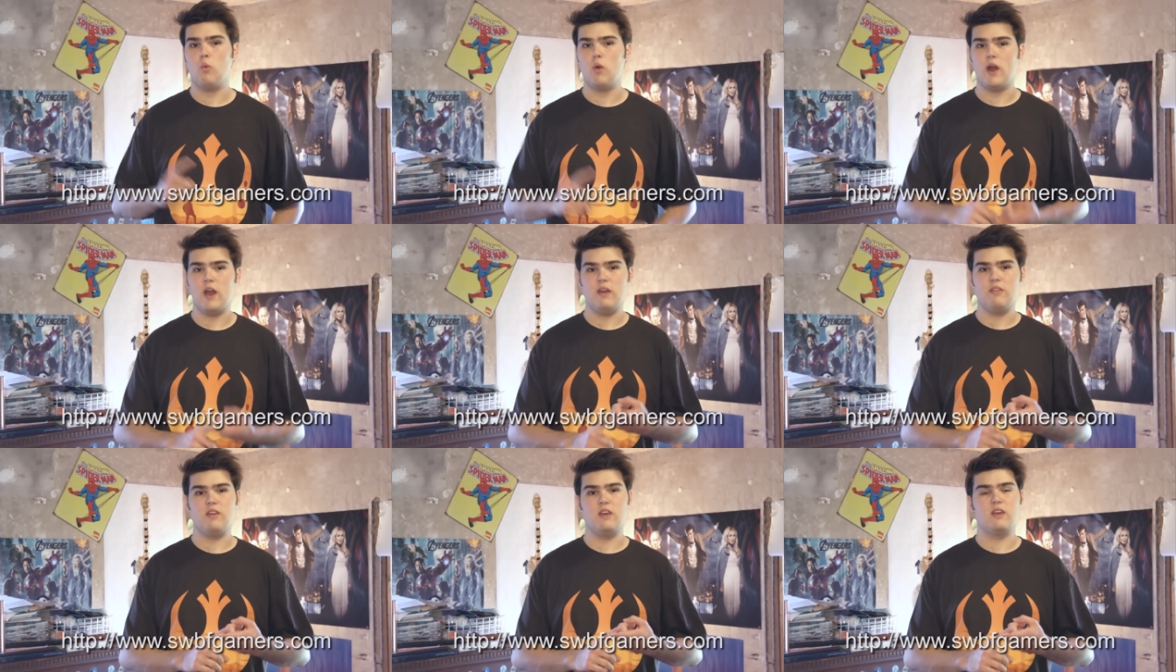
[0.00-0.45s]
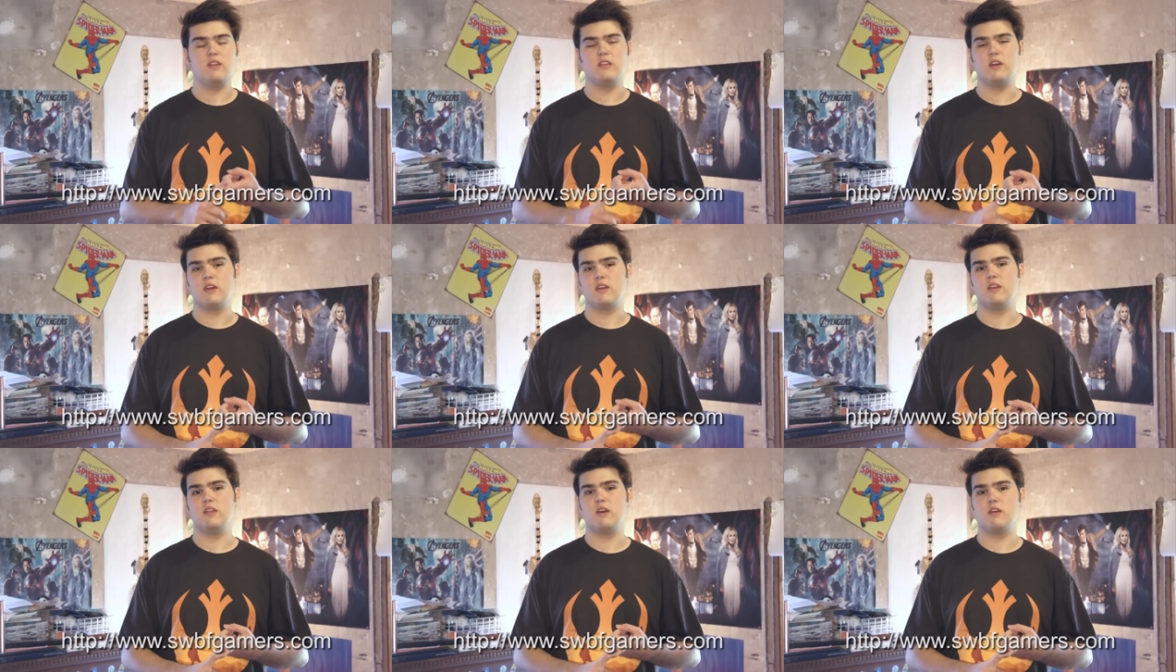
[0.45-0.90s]
why they
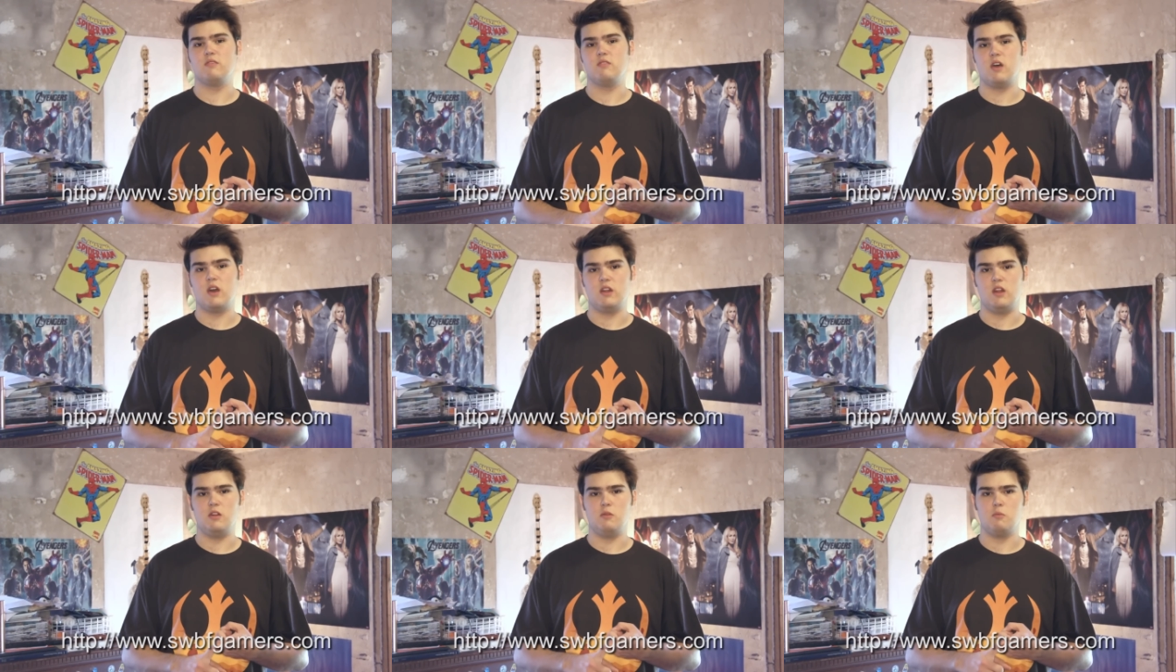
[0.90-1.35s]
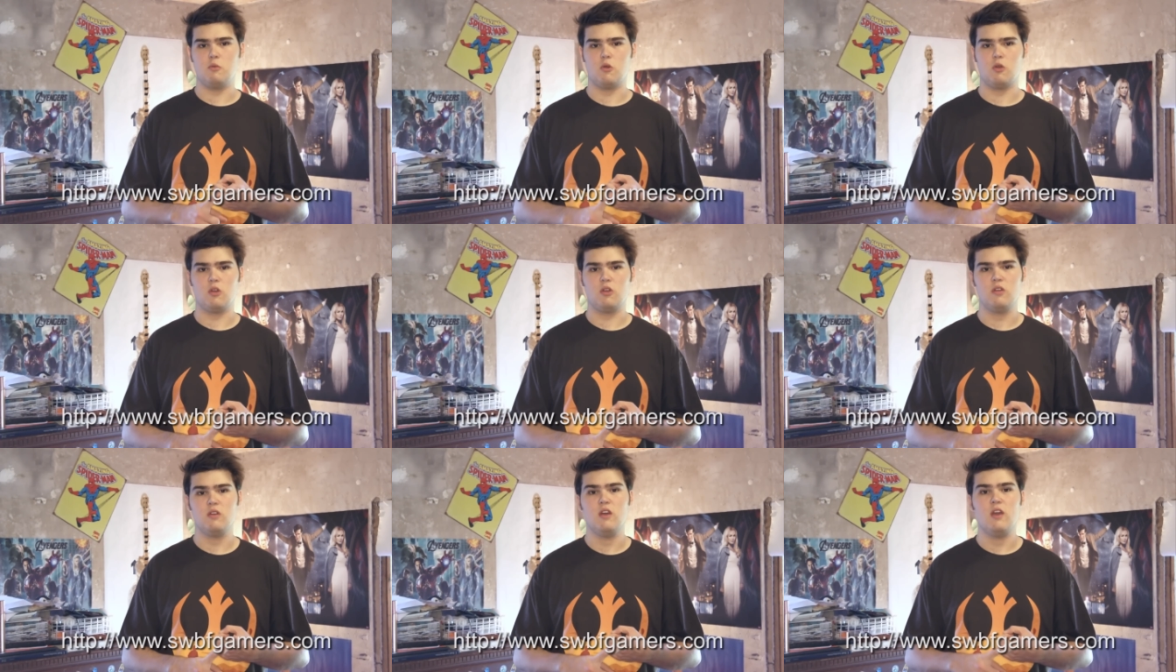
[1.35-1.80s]
cannot get online
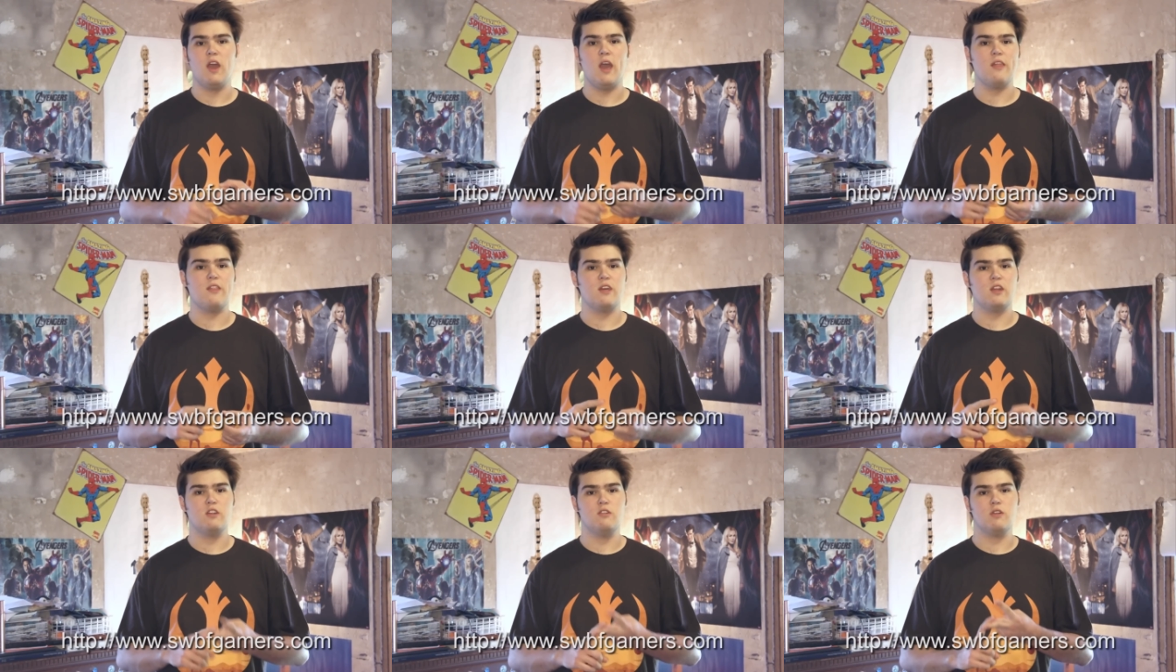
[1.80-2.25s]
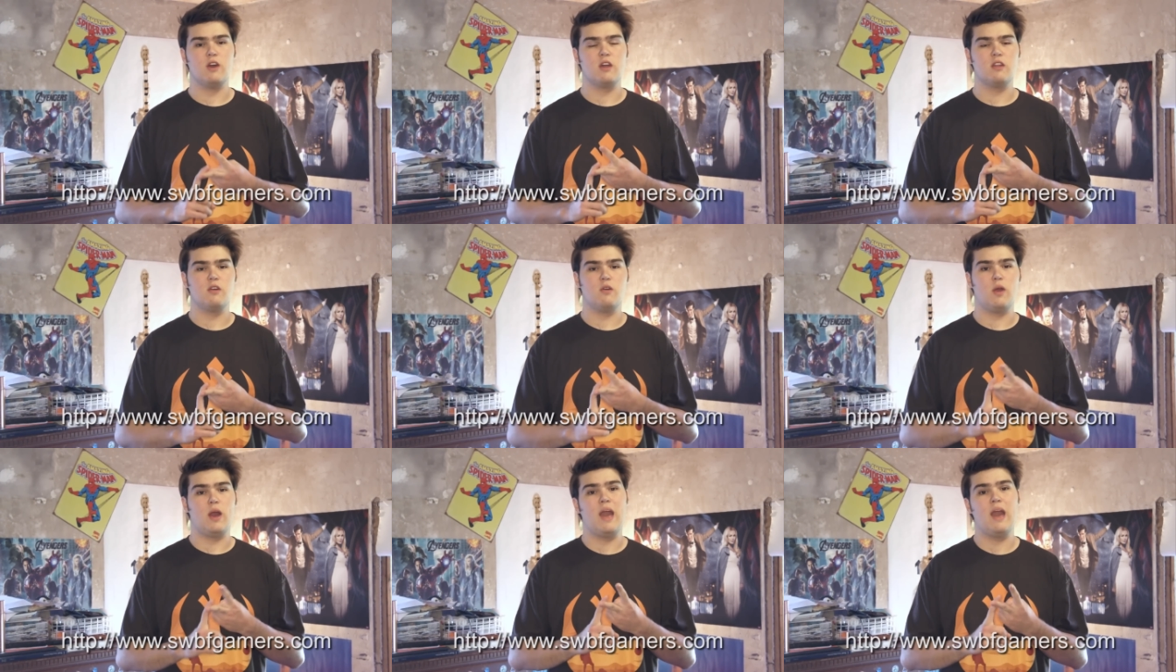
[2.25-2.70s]
anymore, and they do
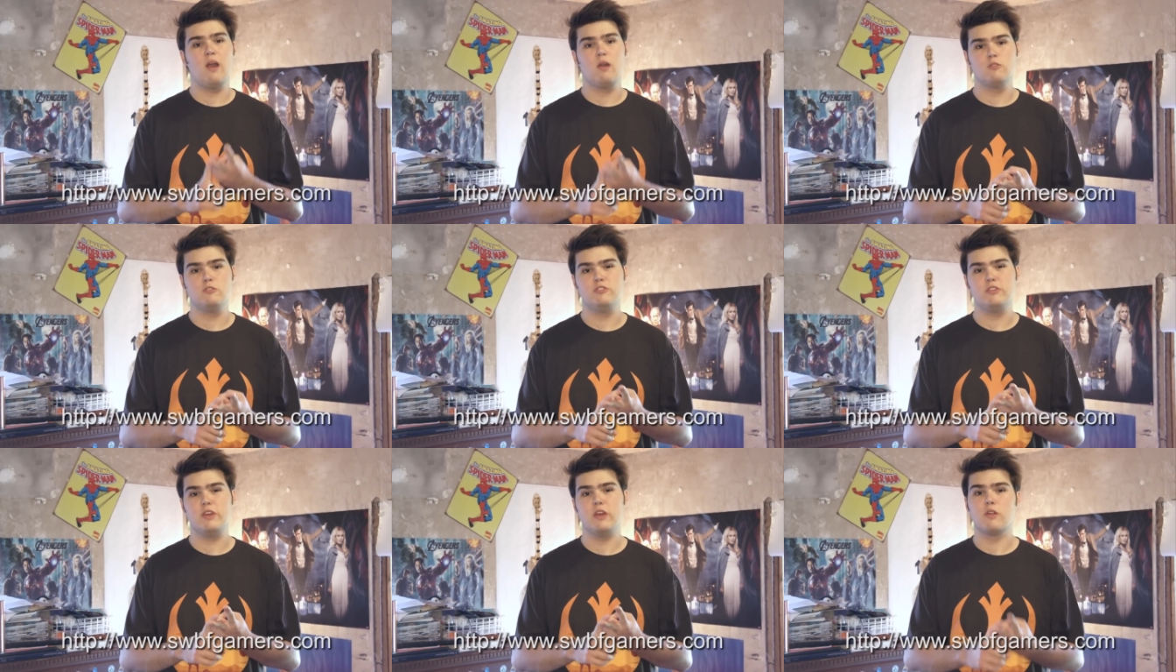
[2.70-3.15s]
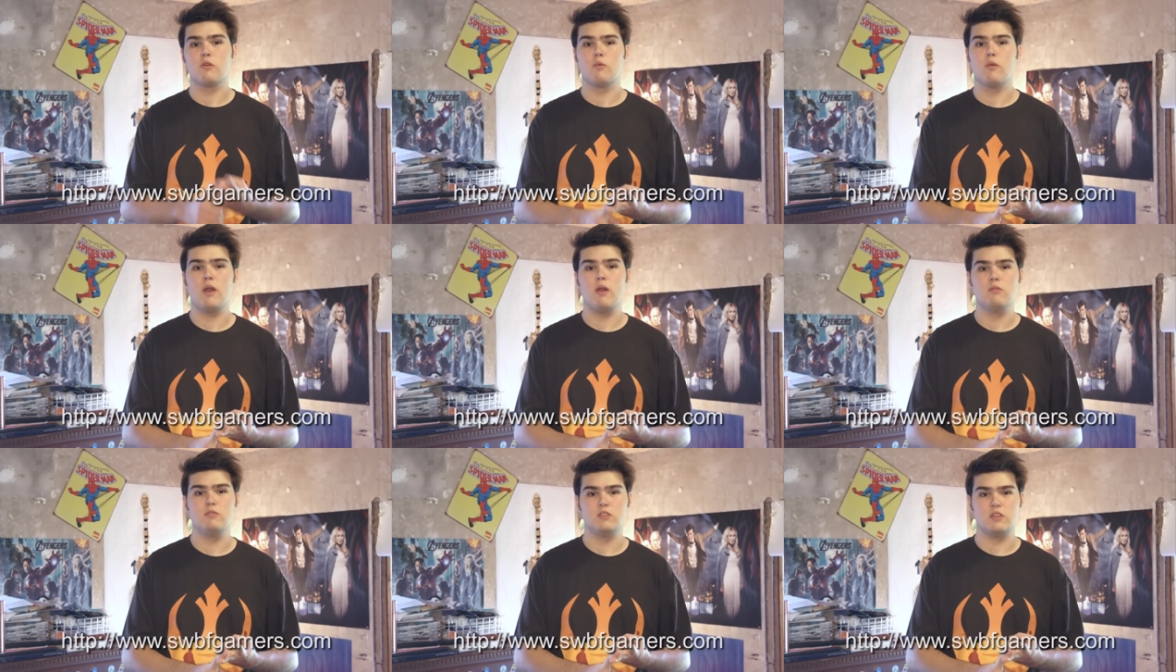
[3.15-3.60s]
not know how to get
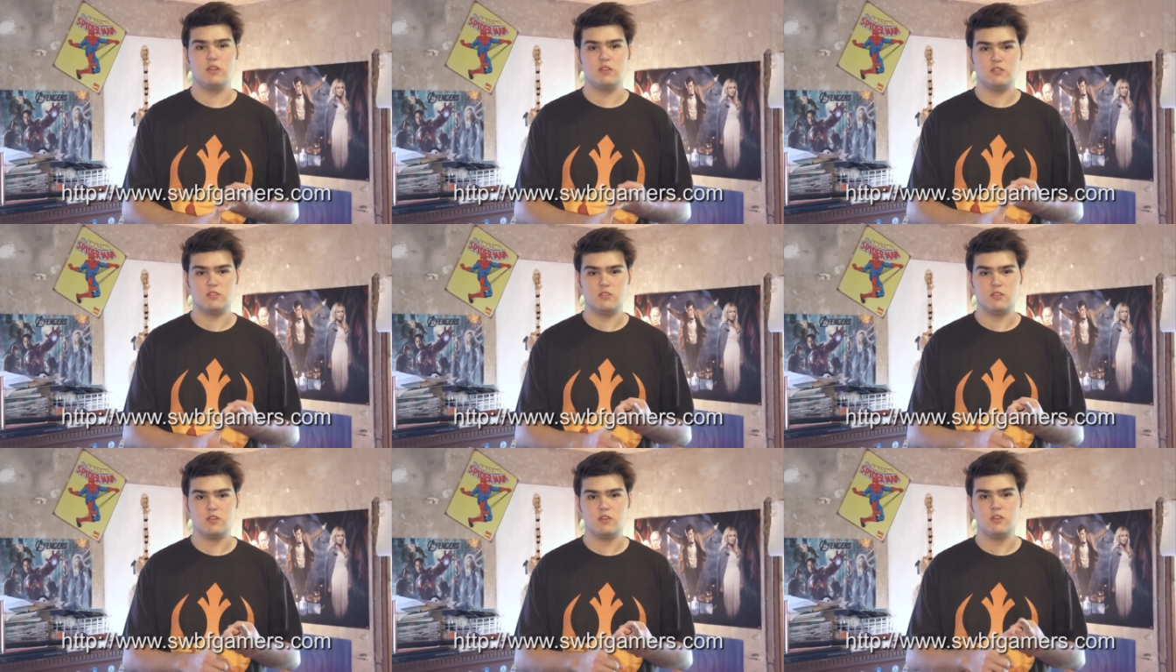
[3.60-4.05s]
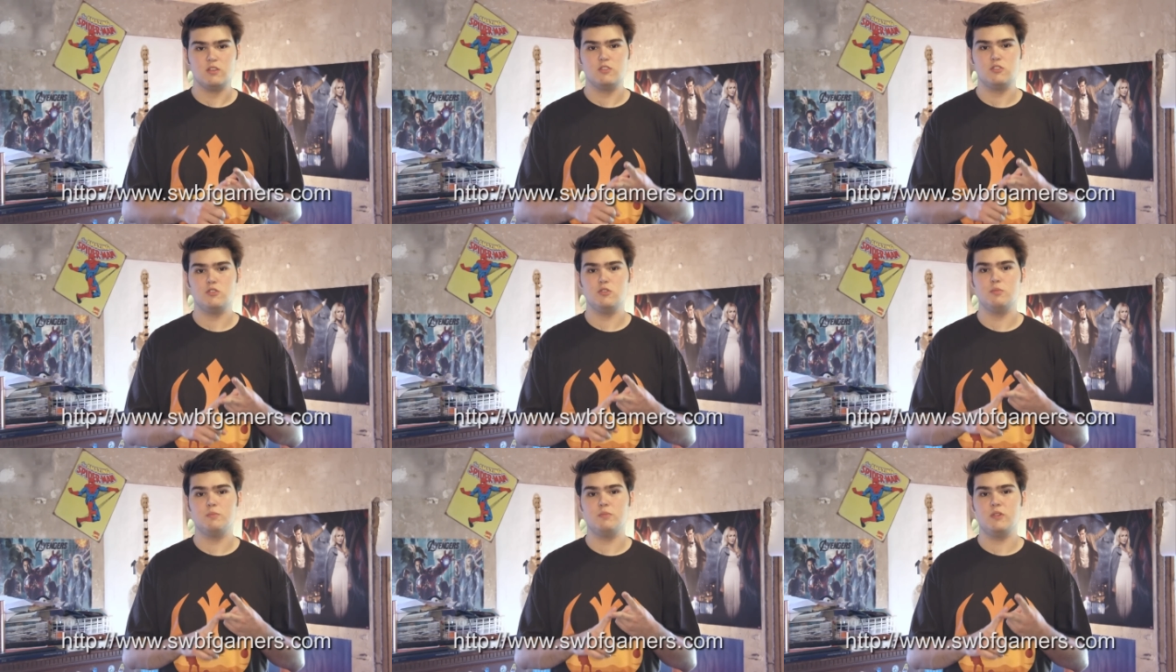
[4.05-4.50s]
around it
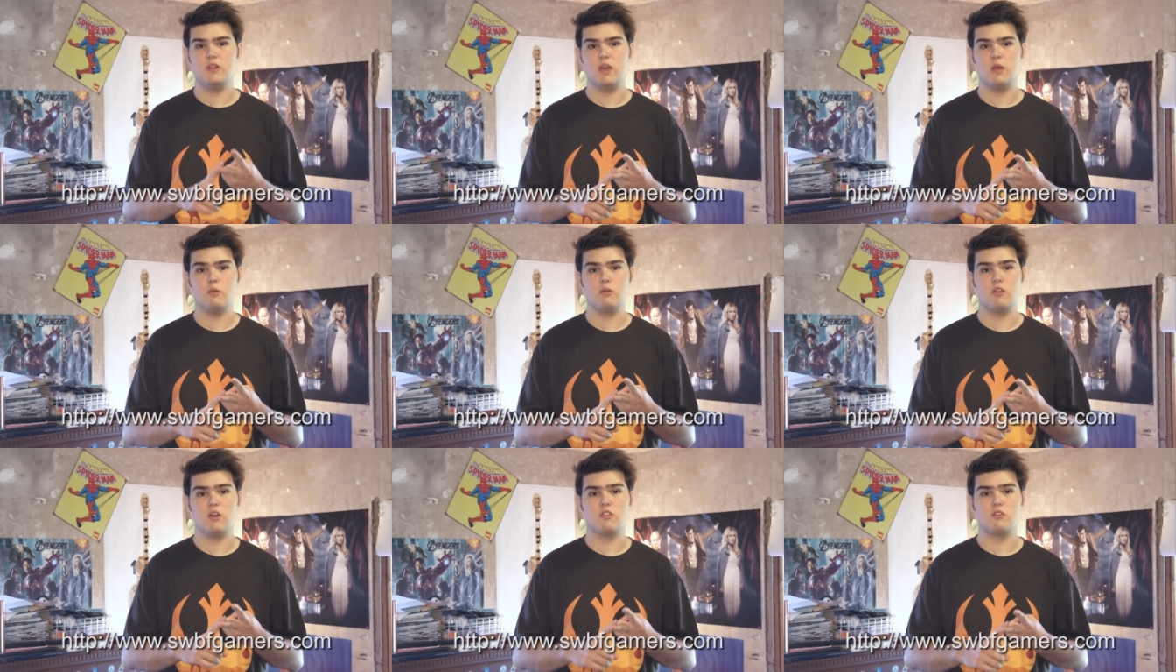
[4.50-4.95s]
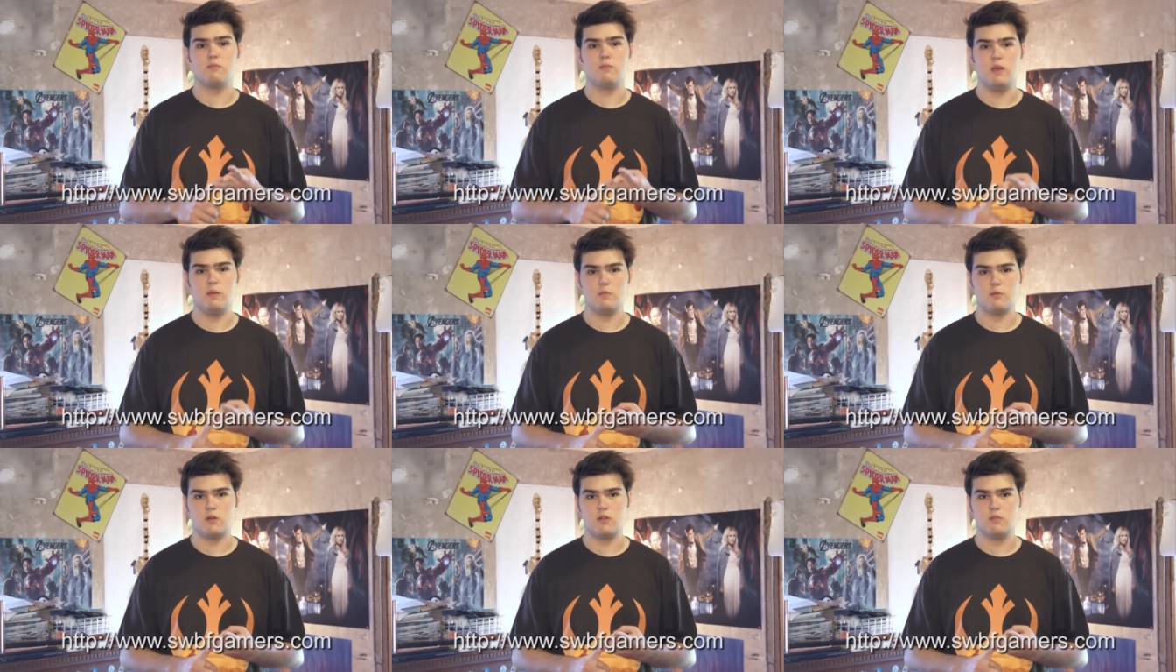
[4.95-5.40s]
to play with other
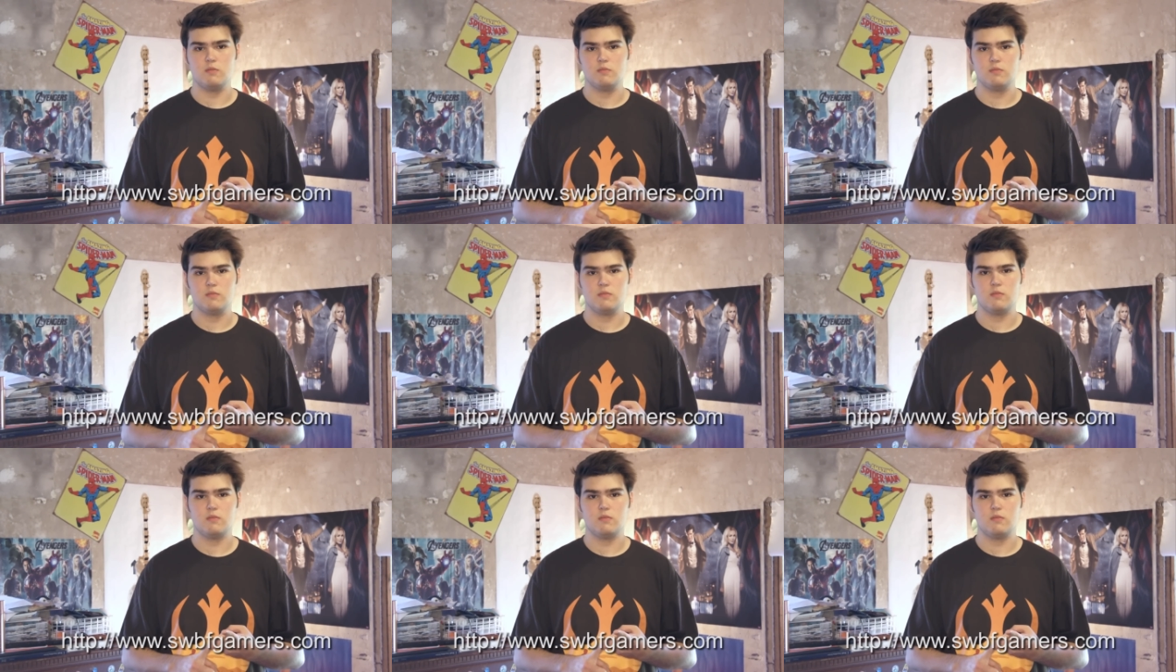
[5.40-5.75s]
people.